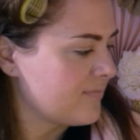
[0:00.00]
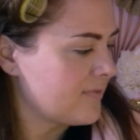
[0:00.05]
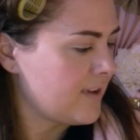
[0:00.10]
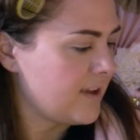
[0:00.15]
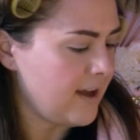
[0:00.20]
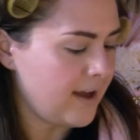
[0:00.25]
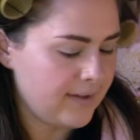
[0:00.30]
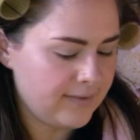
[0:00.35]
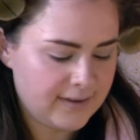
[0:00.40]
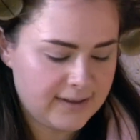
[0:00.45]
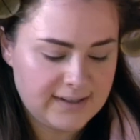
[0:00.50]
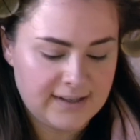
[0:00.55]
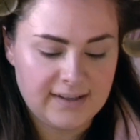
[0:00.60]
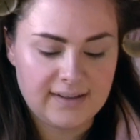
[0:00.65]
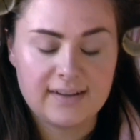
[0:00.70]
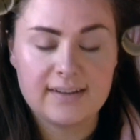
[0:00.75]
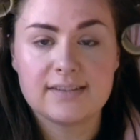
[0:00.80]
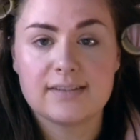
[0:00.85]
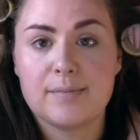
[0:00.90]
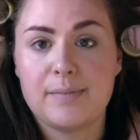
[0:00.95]

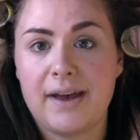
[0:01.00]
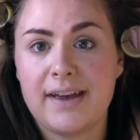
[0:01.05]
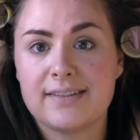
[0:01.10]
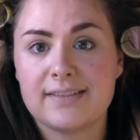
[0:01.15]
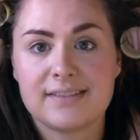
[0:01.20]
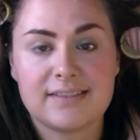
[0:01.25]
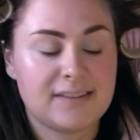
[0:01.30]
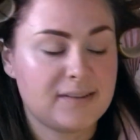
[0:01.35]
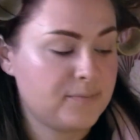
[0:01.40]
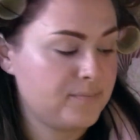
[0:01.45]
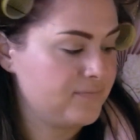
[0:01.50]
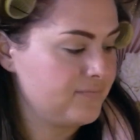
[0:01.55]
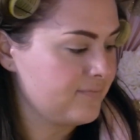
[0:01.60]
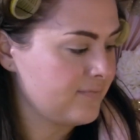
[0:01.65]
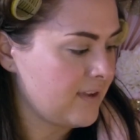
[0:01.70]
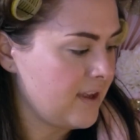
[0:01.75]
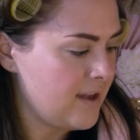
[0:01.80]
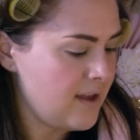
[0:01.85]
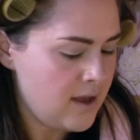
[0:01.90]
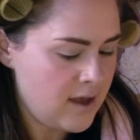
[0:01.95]
Highlighting is the best.
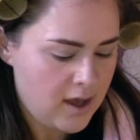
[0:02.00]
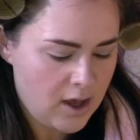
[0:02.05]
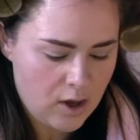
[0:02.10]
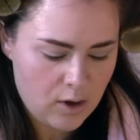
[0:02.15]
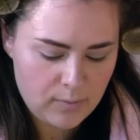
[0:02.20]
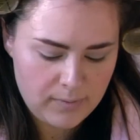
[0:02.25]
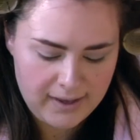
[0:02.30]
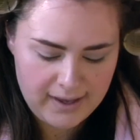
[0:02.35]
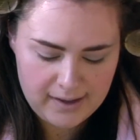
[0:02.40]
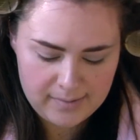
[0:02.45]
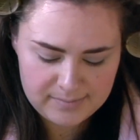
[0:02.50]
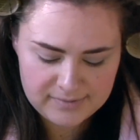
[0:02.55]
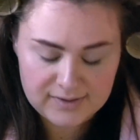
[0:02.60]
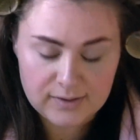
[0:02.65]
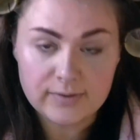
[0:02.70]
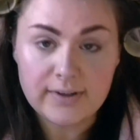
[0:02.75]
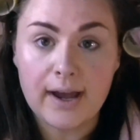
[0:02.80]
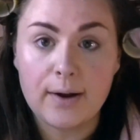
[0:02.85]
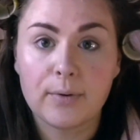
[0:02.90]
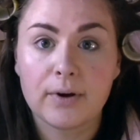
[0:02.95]
Okay,
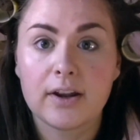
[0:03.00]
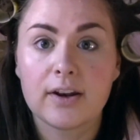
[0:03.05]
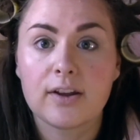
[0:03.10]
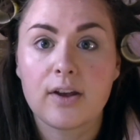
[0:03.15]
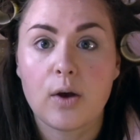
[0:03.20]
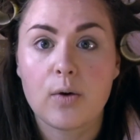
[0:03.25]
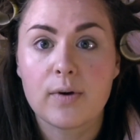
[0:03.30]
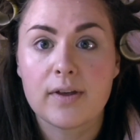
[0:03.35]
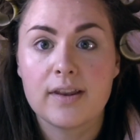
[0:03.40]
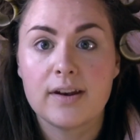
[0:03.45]
so now we're going to go